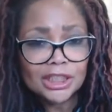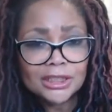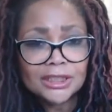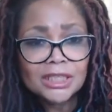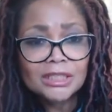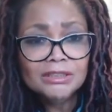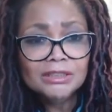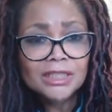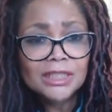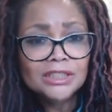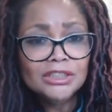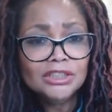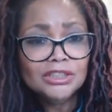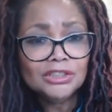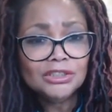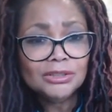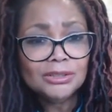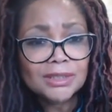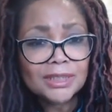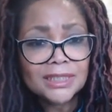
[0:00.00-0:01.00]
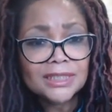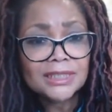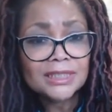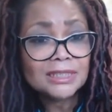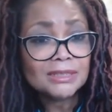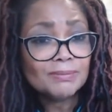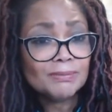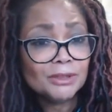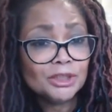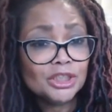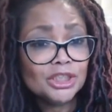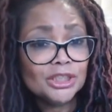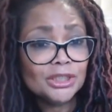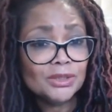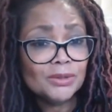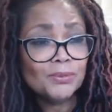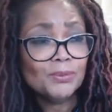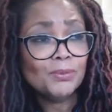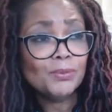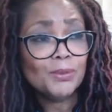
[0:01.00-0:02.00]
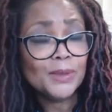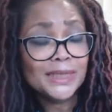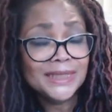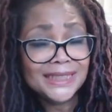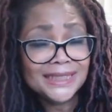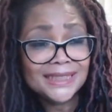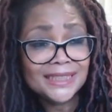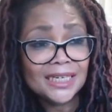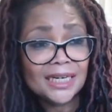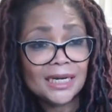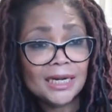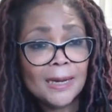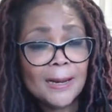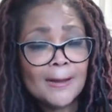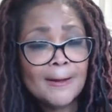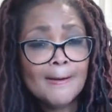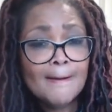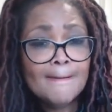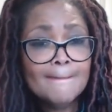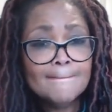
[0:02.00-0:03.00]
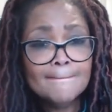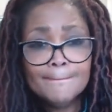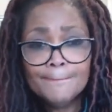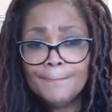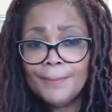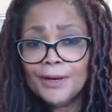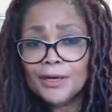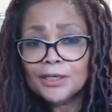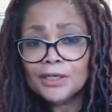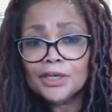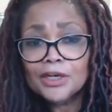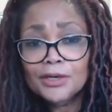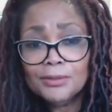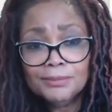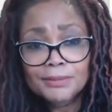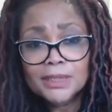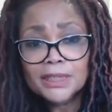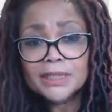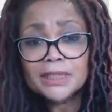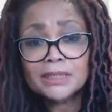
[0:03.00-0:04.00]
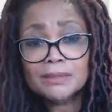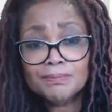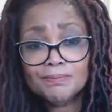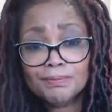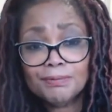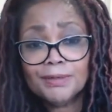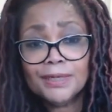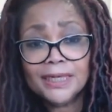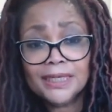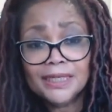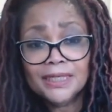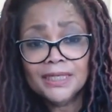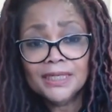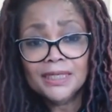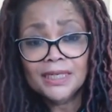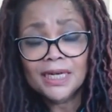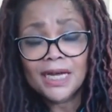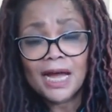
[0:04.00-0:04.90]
I don't tend to do these as much in the winter. But come the spring